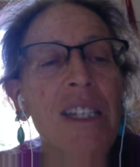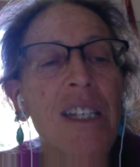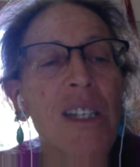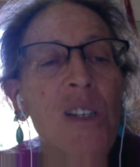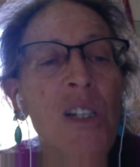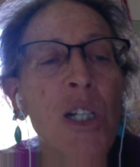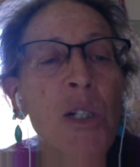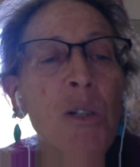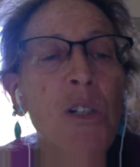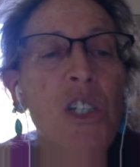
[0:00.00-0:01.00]
Slow
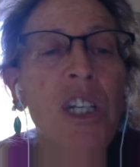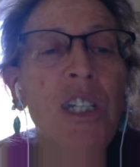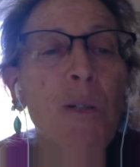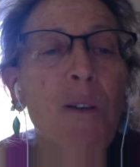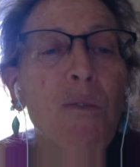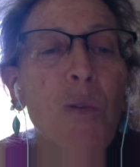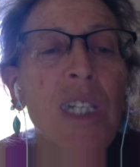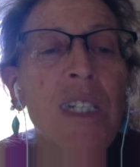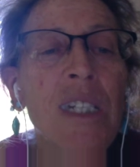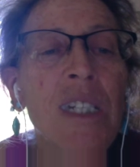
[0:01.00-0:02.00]
crescendo of
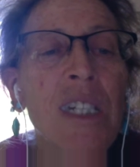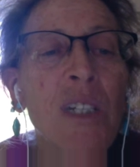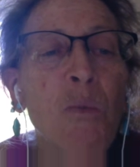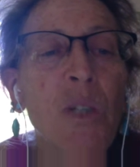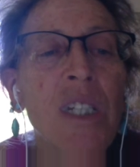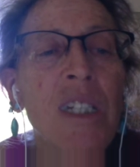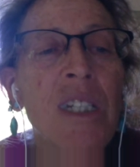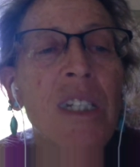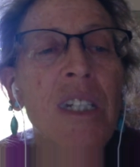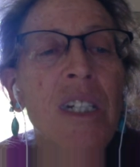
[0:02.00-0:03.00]
wind in
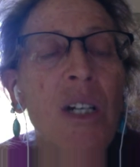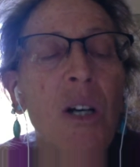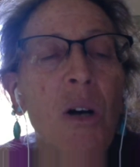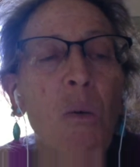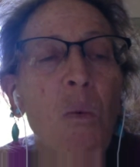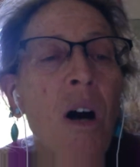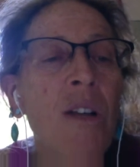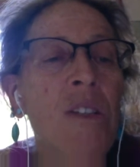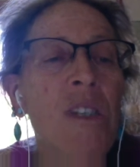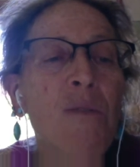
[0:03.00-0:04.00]
wind.
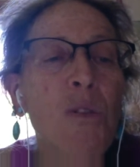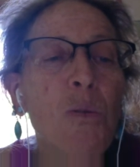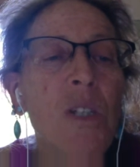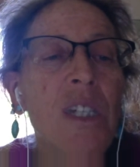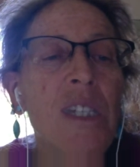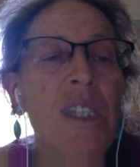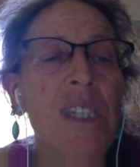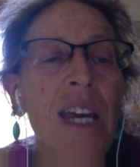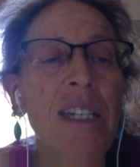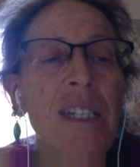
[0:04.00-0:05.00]
Waltz of trees
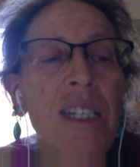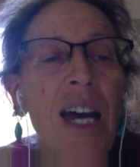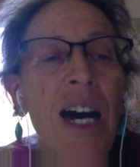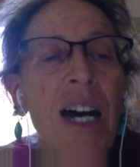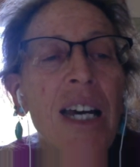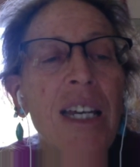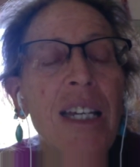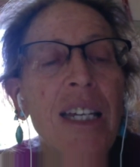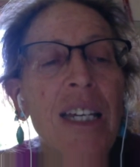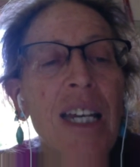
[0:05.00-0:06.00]
and sky.
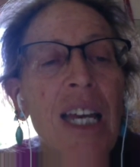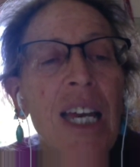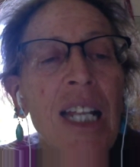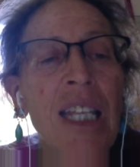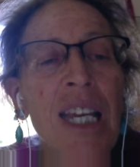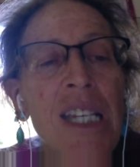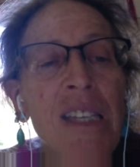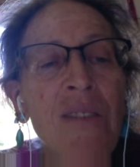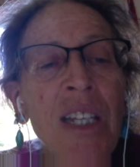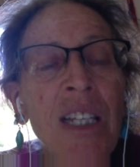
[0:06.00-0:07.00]
Lace of
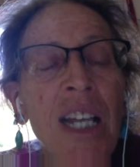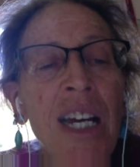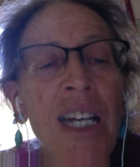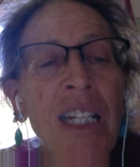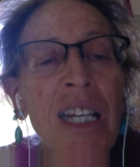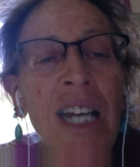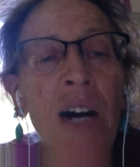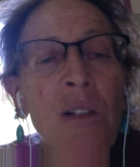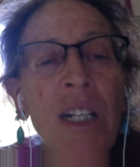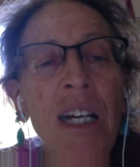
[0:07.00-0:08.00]
inline and
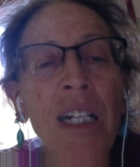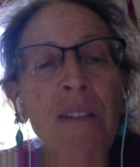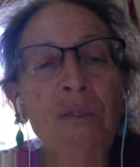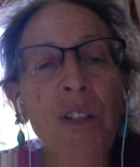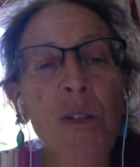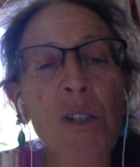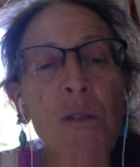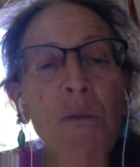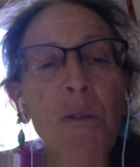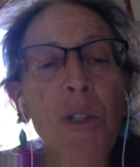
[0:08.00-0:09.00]
outline flows
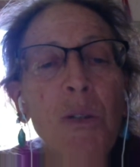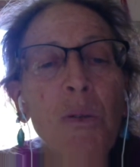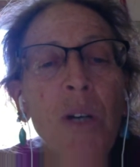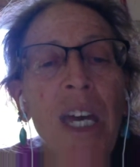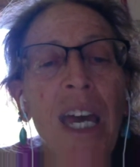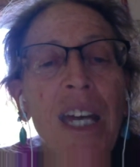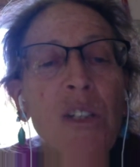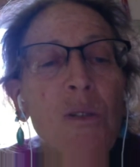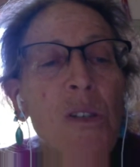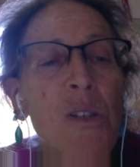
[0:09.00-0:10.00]
through you, and
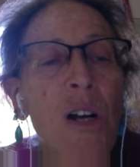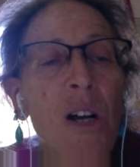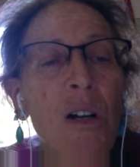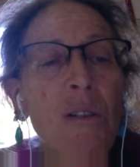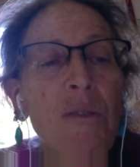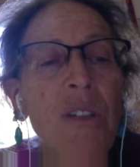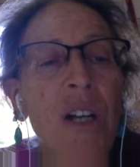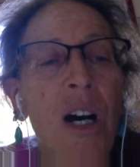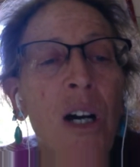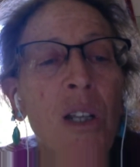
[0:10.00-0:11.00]
you dissolve,
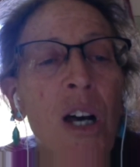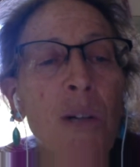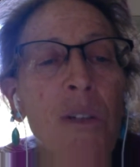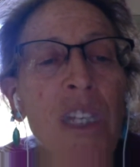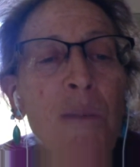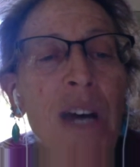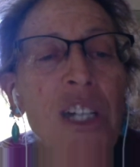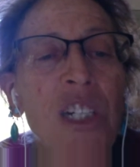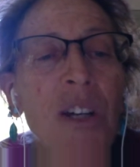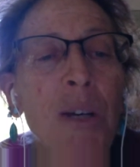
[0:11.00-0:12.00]
along with the
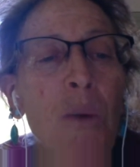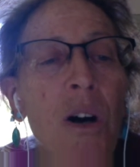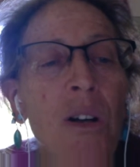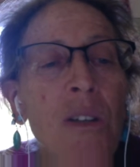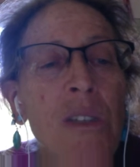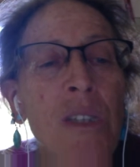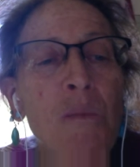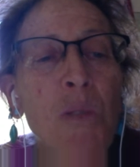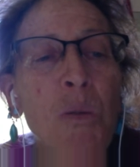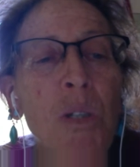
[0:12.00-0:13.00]
imaginary walls
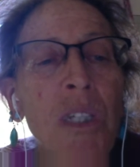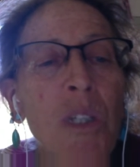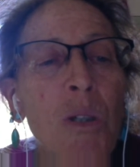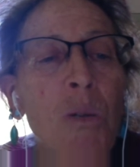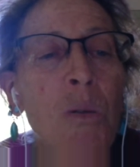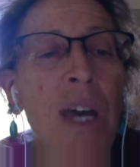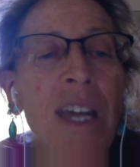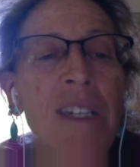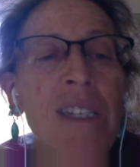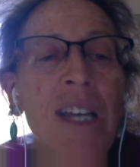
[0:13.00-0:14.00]
between you
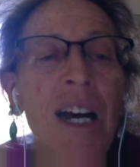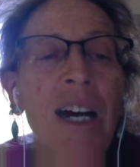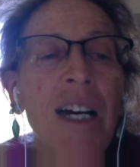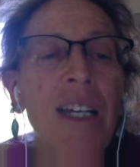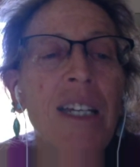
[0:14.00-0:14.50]
and sky.